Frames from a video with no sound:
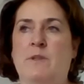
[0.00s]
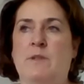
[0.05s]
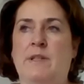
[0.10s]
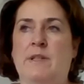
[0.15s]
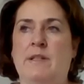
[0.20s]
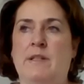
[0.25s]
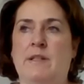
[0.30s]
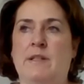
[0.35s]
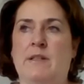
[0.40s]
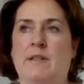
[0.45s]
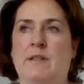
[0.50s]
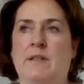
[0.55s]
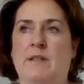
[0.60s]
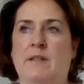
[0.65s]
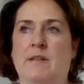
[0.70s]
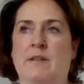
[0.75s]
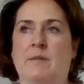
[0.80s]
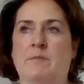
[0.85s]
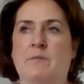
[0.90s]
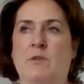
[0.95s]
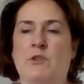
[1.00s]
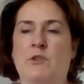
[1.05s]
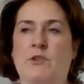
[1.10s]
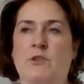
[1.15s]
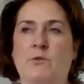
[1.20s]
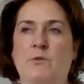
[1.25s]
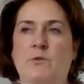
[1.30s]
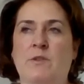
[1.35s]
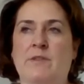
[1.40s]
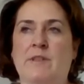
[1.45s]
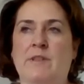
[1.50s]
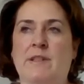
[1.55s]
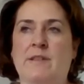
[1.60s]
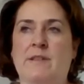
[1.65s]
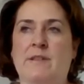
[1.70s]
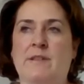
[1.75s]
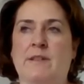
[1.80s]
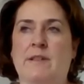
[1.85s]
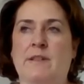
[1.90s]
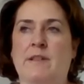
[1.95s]
I'm not sure
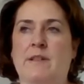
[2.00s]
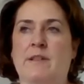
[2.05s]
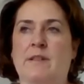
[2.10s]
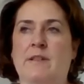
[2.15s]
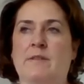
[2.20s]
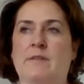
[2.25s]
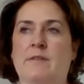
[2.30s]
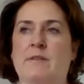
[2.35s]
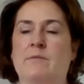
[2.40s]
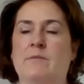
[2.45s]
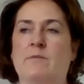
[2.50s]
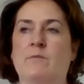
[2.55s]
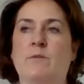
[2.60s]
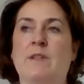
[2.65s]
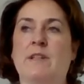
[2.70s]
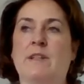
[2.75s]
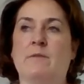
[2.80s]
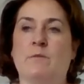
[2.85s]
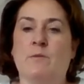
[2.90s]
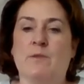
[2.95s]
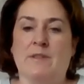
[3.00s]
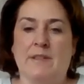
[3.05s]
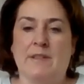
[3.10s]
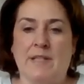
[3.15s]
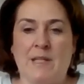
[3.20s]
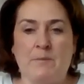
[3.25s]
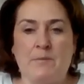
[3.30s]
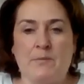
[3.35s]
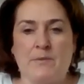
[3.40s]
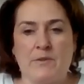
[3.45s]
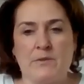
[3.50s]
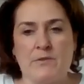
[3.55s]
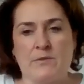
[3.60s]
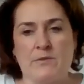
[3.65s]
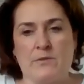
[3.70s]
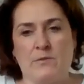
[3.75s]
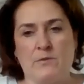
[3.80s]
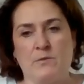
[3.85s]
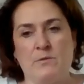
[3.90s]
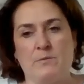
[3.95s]
that we will keep those
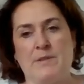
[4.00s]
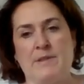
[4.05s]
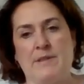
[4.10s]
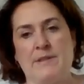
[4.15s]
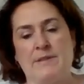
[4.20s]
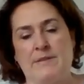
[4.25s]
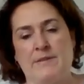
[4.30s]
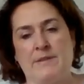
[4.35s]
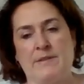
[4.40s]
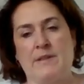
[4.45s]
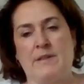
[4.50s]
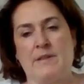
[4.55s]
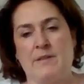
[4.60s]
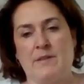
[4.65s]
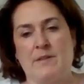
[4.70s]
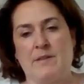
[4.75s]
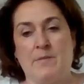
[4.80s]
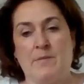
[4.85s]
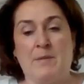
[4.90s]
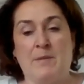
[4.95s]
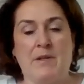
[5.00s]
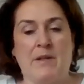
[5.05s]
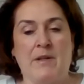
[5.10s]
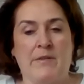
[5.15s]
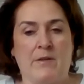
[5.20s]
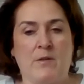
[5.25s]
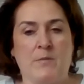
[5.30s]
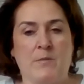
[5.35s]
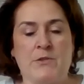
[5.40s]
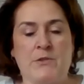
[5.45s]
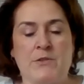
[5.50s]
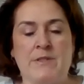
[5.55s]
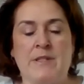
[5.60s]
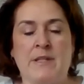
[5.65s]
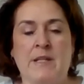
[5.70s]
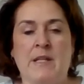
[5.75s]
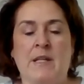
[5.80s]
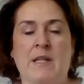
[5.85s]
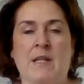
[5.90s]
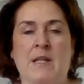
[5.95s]
two, but maybe other
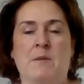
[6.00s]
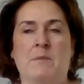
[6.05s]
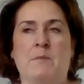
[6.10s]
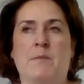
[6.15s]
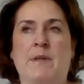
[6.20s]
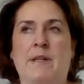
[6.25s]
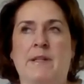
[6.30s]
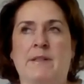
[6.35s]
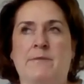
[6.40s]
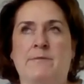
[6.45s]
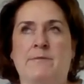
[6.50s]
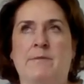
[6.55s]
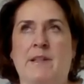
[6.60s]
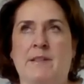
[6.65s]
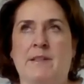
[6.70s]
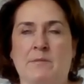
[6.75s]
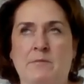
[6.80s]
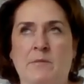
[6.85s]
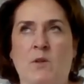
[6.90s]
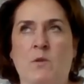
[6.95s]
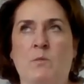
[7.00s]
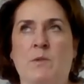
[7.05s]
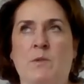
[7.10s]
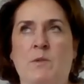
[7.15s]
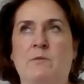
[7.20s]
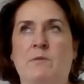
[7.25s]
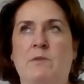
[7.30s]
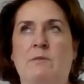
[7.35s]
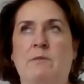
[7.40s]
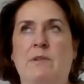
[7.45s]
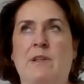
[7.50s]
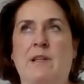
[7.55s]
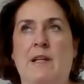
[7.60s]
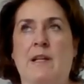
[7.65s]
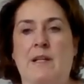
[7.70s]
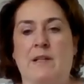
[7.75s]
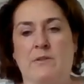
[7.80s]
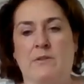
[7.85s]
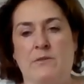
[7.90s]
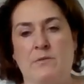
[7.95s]
options. But at the moment, we
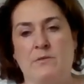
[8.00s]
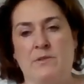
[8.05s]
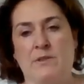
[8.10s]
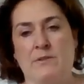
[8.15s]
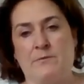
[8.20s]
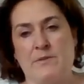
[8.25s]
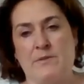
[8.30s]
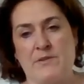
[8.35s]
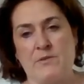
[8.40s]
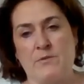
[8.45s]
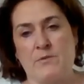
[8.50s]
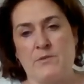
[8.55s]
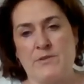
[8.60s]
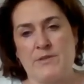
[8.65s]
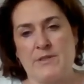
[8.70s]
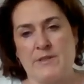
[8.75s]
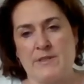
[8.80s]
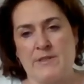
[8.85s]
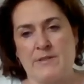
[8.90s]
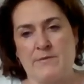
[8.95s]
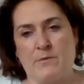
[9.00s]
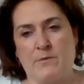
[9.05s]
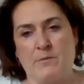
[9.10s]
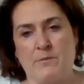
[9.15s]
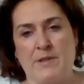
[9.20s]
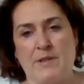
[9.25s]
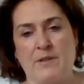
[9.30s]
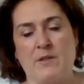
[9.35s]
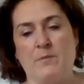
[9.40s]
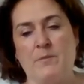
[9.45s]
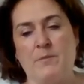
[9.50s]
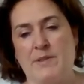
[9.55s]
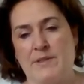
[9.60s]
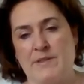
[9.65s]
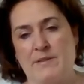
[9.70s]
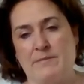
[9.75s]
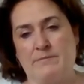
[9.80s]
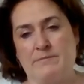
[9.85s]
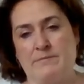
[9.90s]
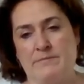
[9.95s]
rely on two different sources from big
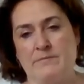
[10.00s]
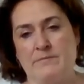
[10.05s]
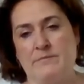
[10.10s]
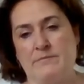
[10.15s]
companies.